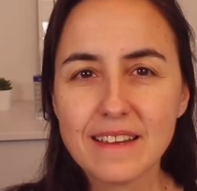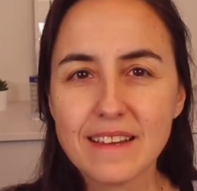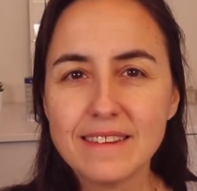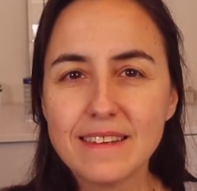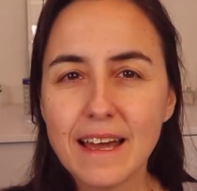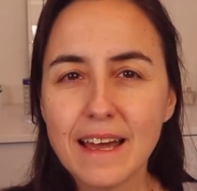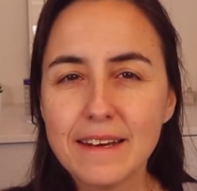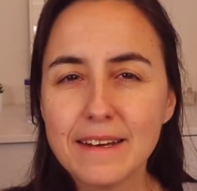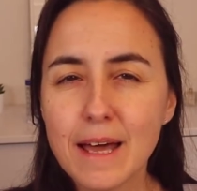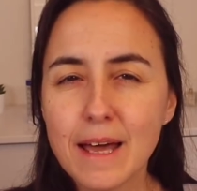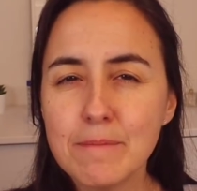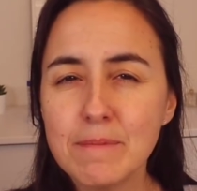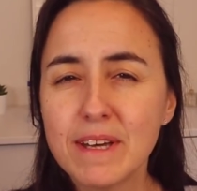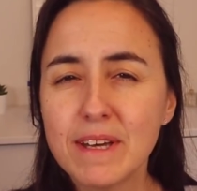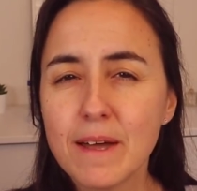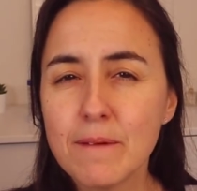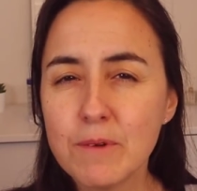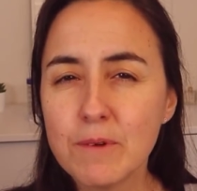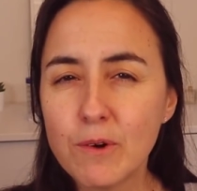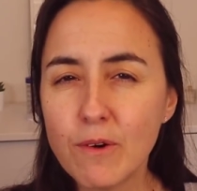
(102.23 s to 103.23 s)
Dynamic
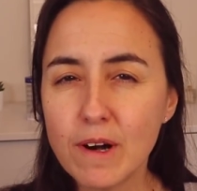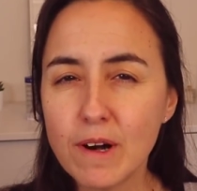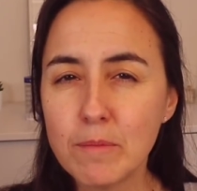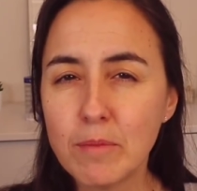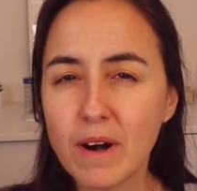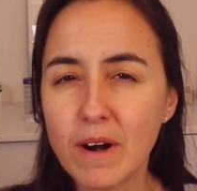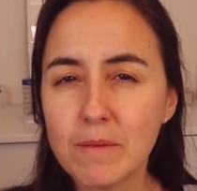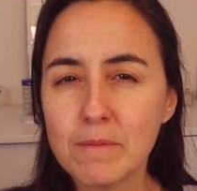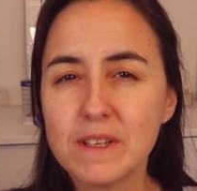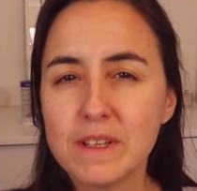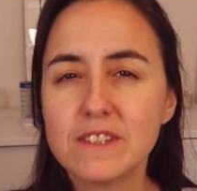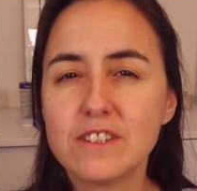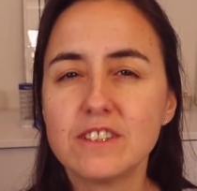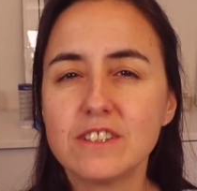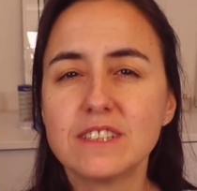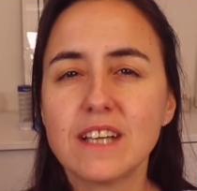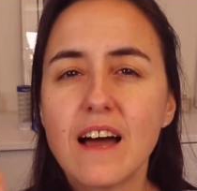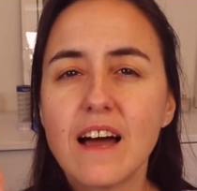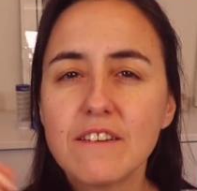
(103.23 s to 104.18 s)
mQuery parameters.